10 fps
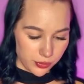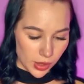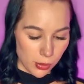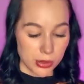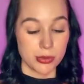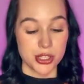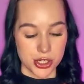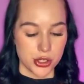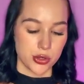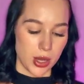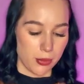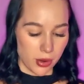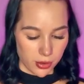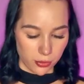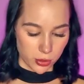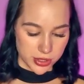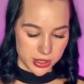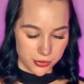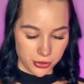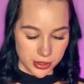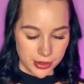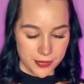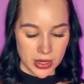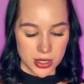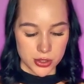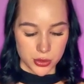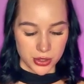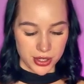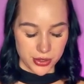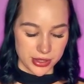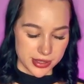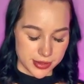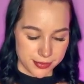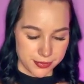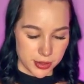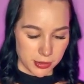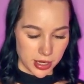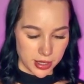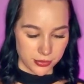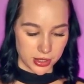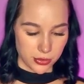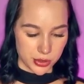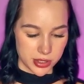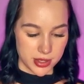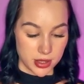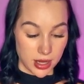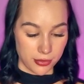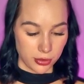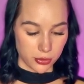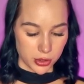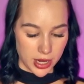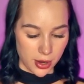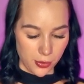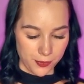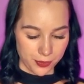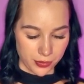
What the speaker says: When we change it to M1, of course, it's different. So here is some kind of the resistance level for now.